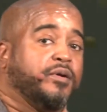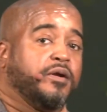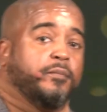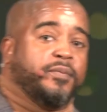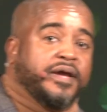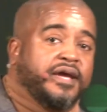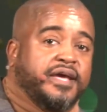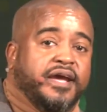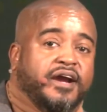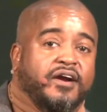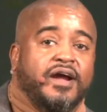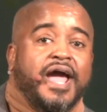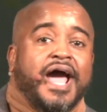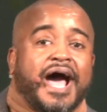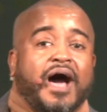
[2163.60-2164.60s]
to be here,
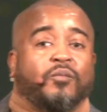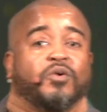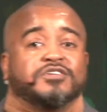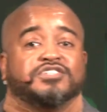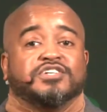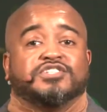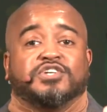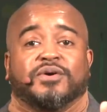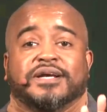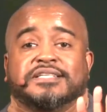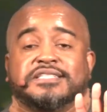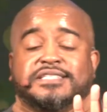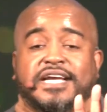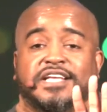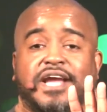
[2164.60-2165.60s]
I want you to
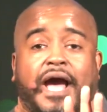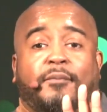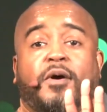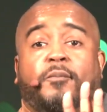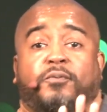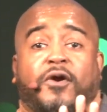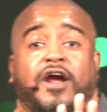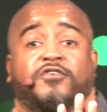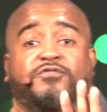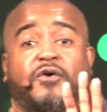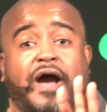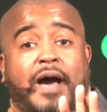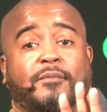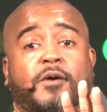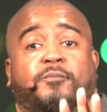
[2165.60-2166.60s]
extend. I'm gonna pray for.
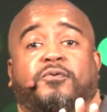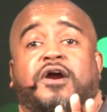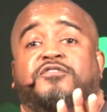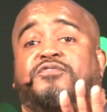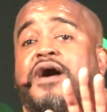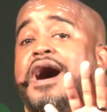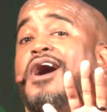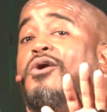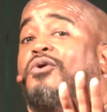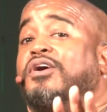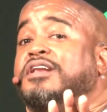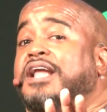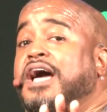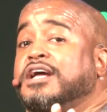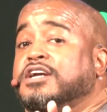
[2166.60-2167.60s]
I'm gonna pray for our
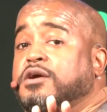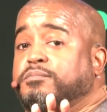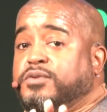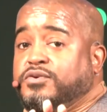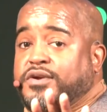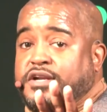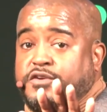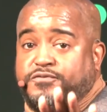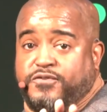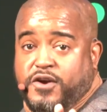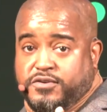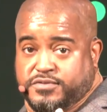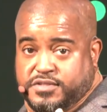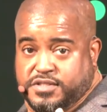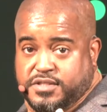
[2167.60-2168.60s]
online community
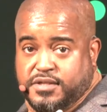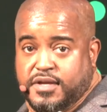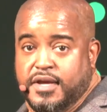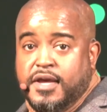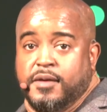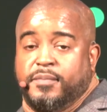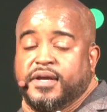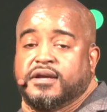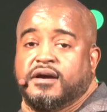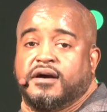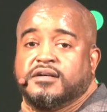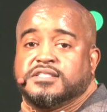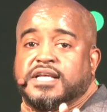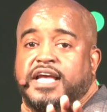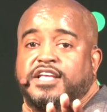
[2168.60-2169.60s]
first
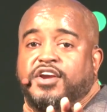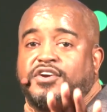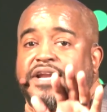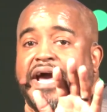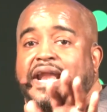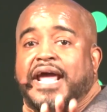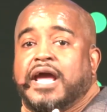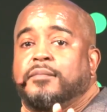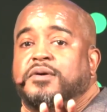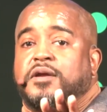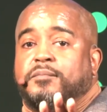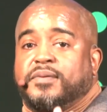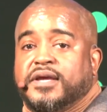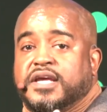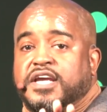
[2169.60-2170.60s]
because you're not able to
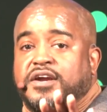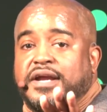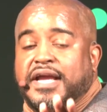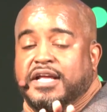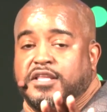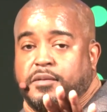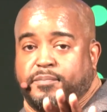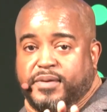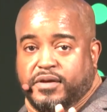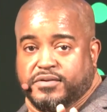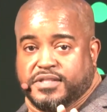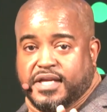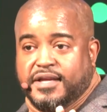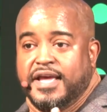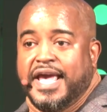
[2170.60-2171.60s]
be here in the
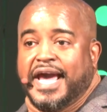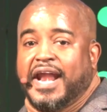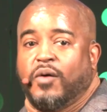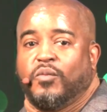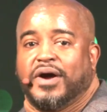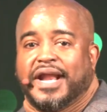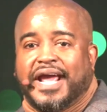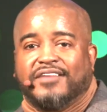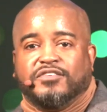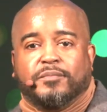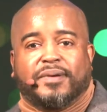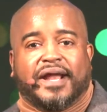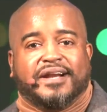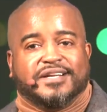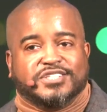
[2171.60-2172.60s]
building. And I want
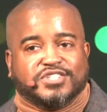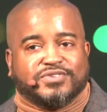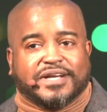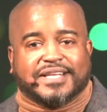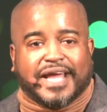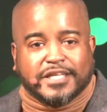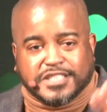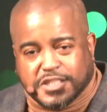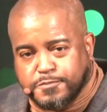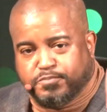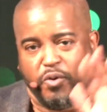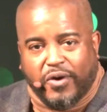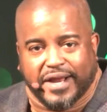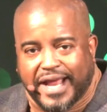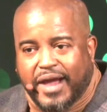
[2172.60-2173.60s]
everybody to straight, like just
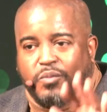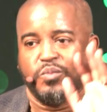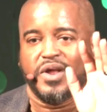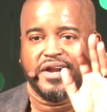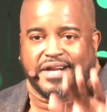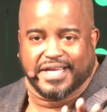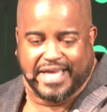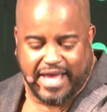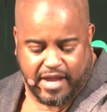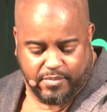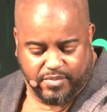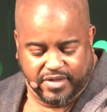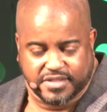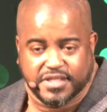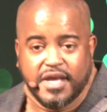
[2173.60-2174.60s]
point at one of the
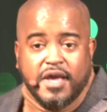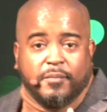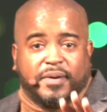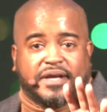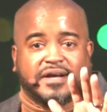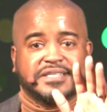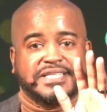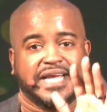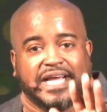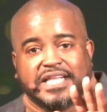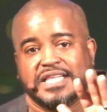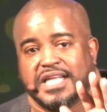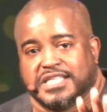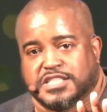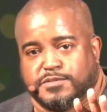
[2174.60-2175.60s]
cameras because in
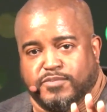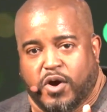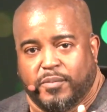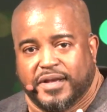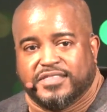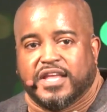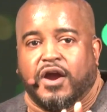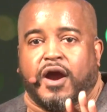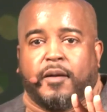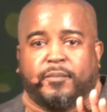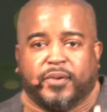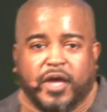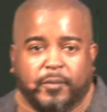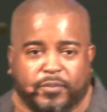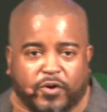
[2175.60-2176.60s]
this moment, there are
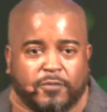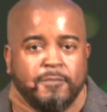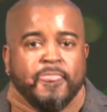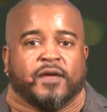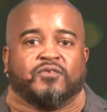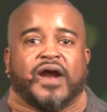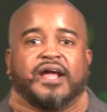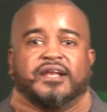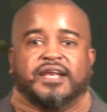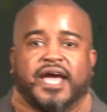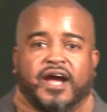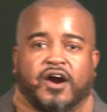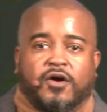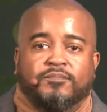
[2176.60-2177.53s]
people right now